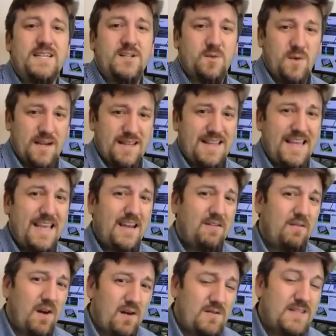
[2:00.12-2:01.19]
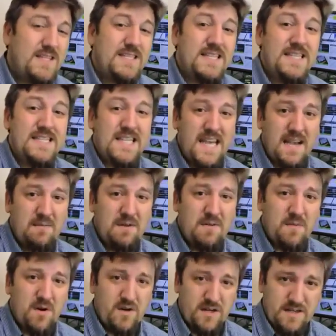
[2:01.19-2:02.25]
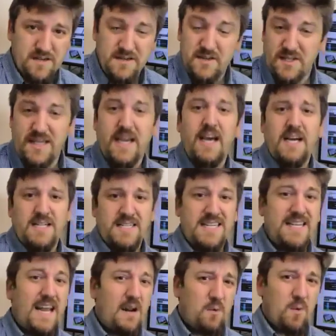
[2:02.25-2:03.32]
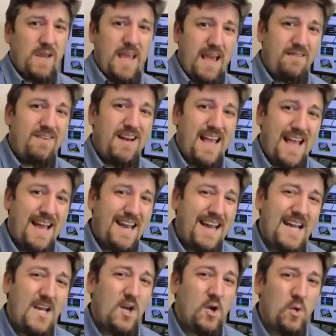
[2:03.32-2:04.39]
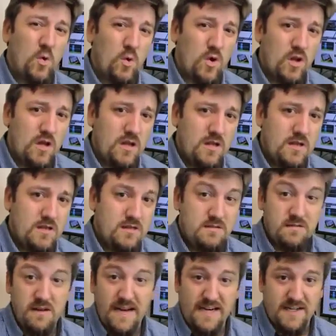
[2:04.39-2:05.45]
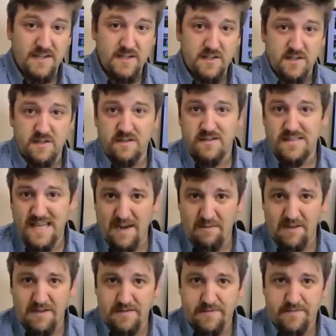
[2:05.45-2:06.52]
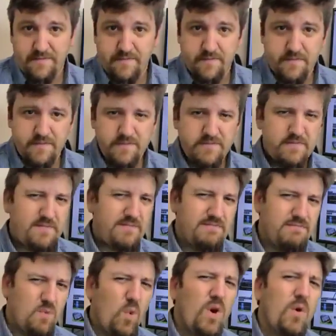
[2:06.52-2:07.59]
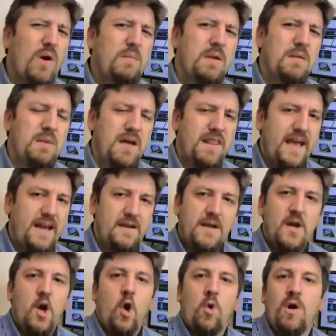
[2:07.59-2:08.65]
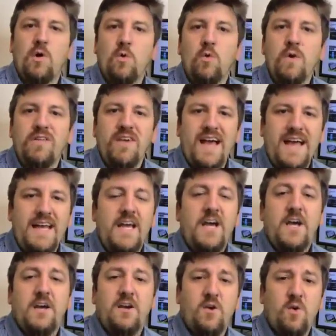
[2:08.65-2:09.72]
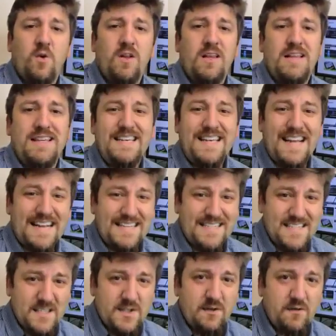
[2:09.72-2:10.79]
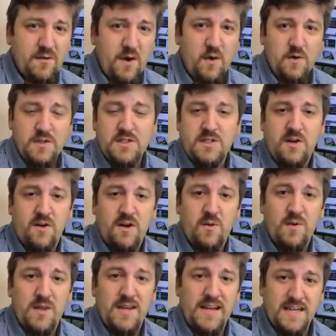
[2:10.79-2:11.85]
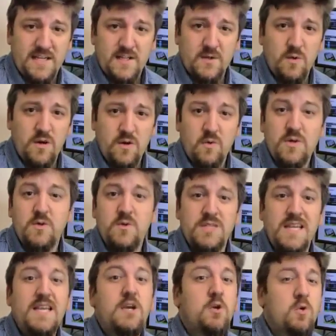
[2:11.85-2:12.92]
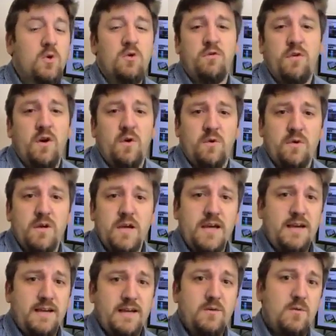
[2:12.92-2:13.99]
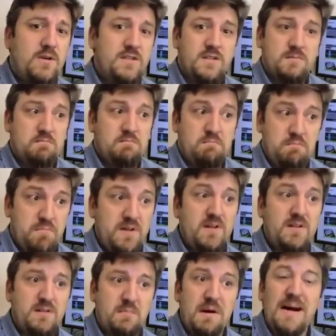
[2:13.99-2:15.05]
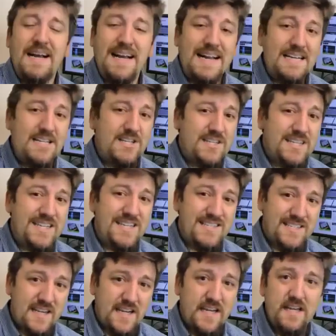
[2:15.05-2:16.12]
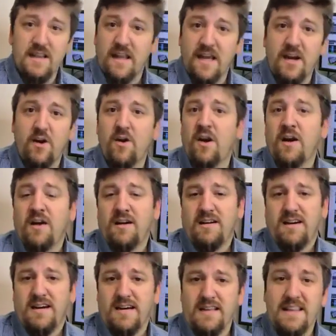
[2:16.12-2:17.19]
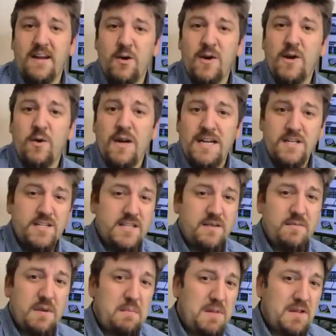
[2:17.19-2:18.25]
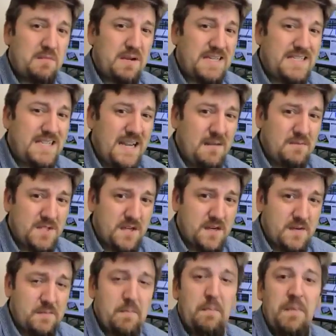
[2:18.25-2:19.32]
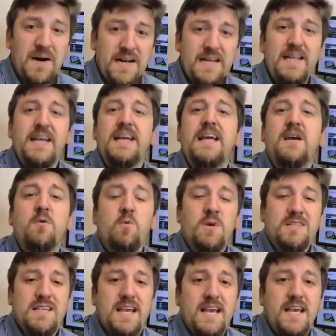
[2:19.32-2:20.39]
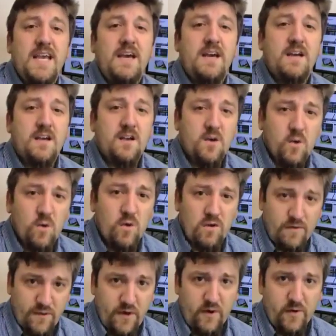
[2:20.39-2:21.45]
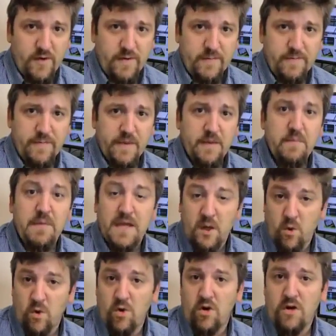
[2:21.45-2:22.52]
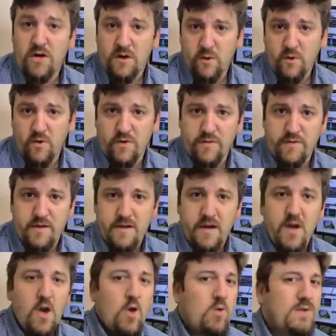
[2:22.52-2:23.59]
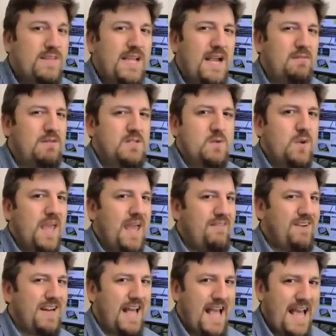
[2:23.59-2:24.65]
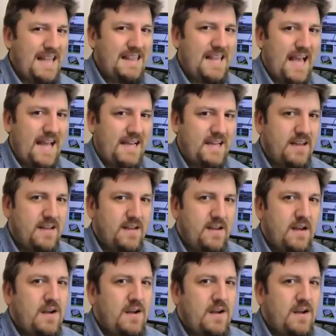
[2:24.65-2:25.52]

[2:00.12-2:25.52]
to get directly involved into the tablet market. You see, to date we haven't had a Google Nexus tablet. What do I mean by that? Well, we've had Google Nexus phones, starting with the Nexus 1, which was a Google phone. It was built by HTC, and later iterations have been built by Samsung, but it was a Google phone, pure Google. With tablets, we haven't had that.